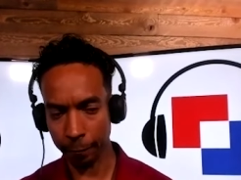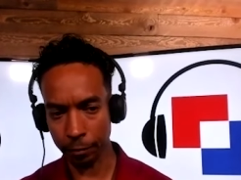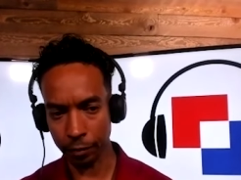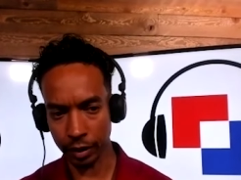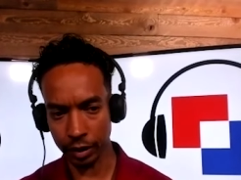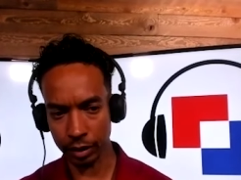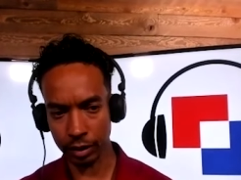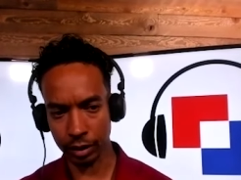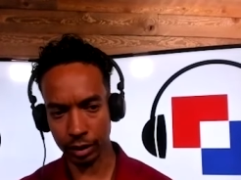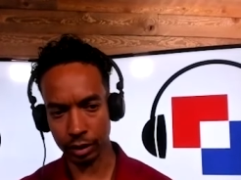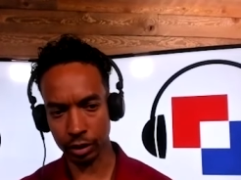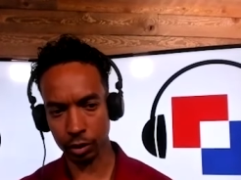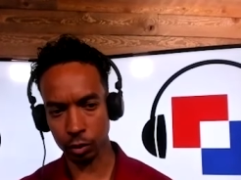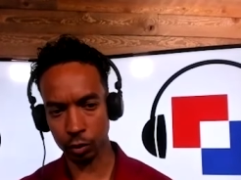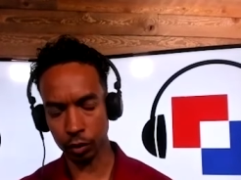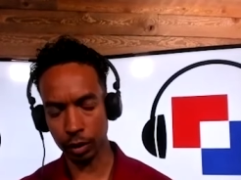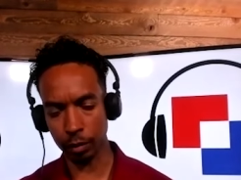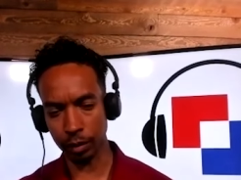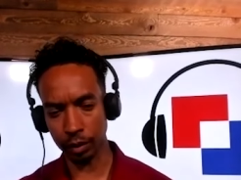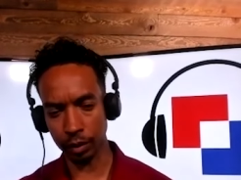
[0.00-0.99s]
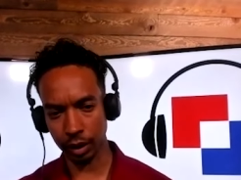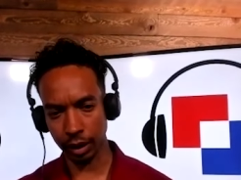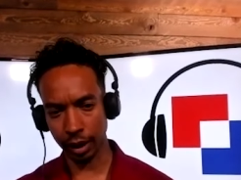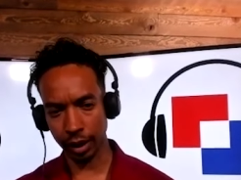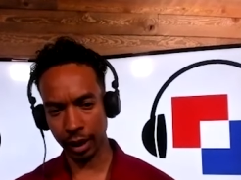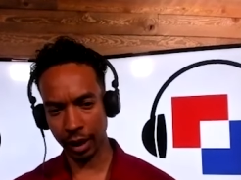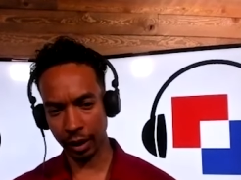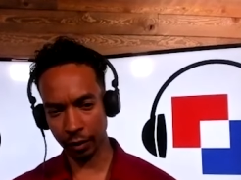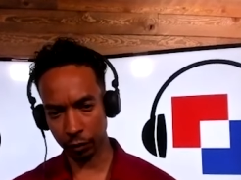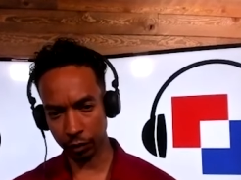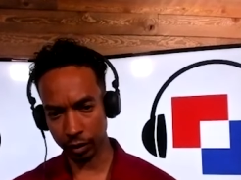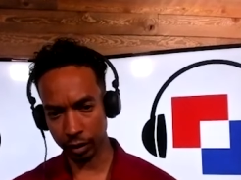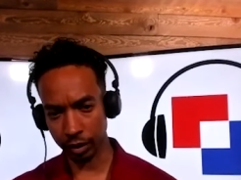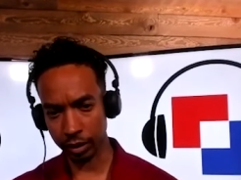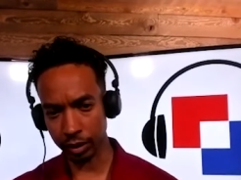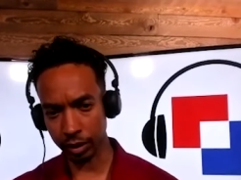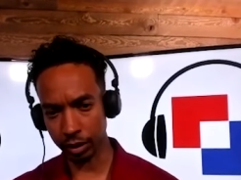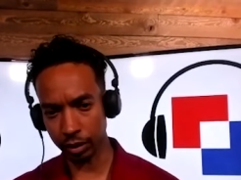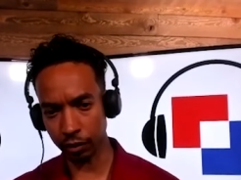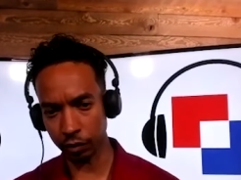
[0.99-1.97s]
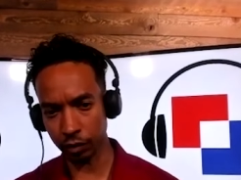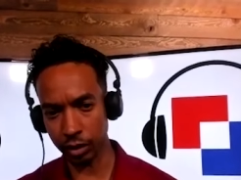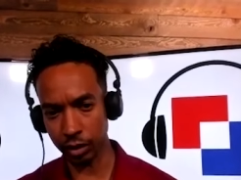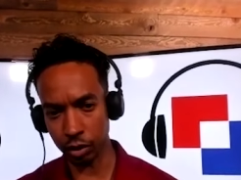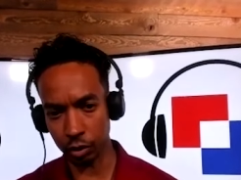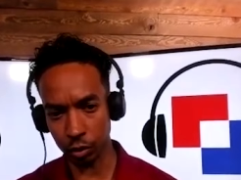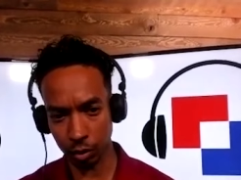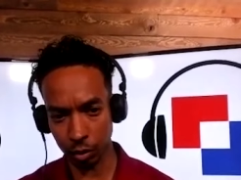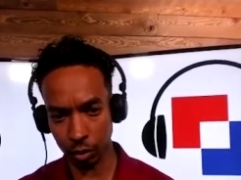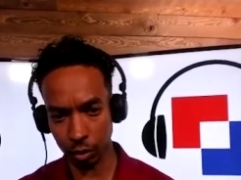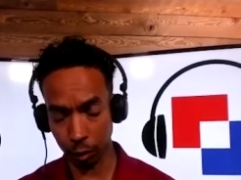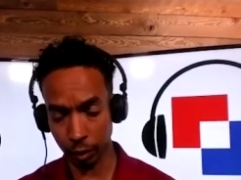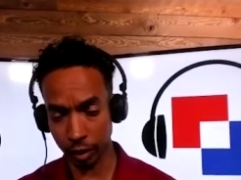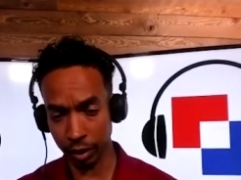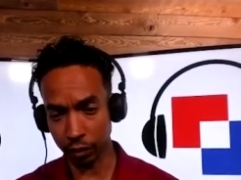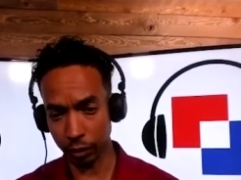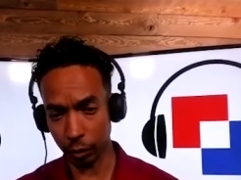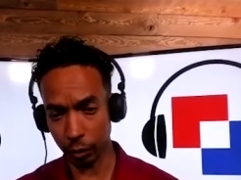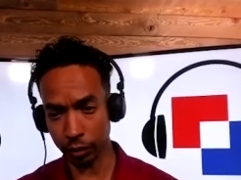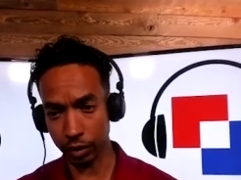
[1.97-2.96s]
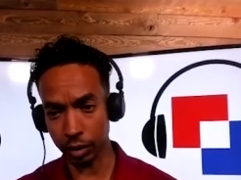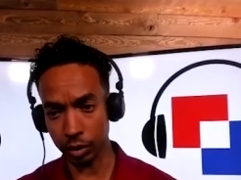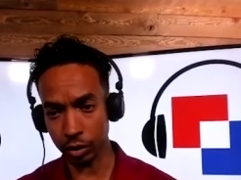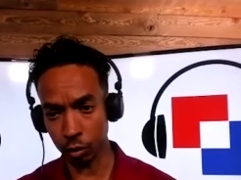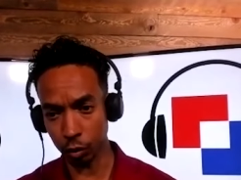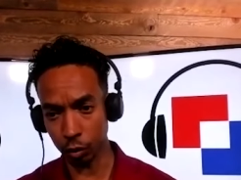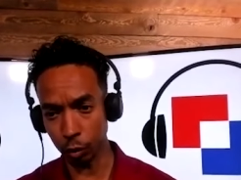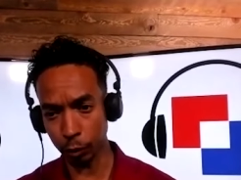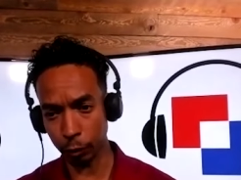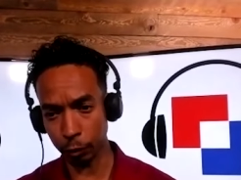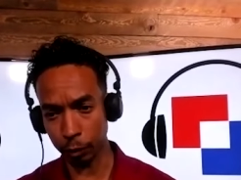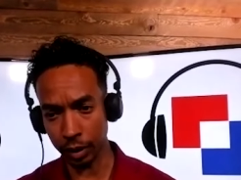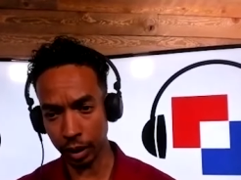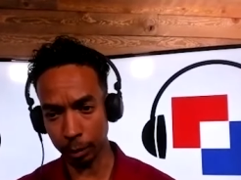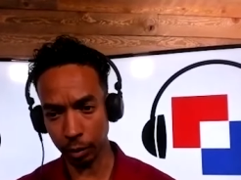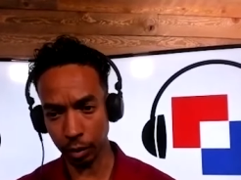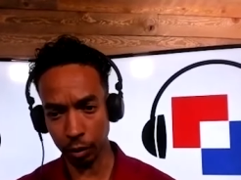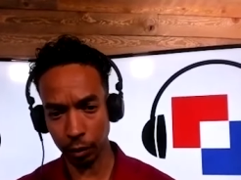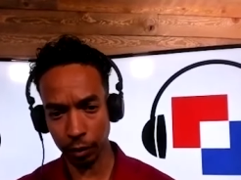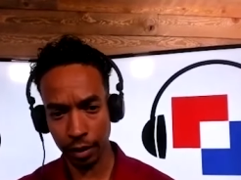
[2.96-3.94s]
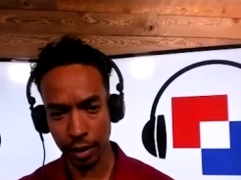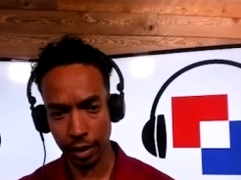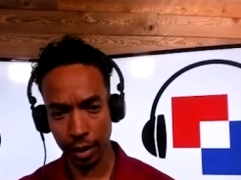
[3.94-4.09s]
this disagreement that I have with this individual or even with this group of people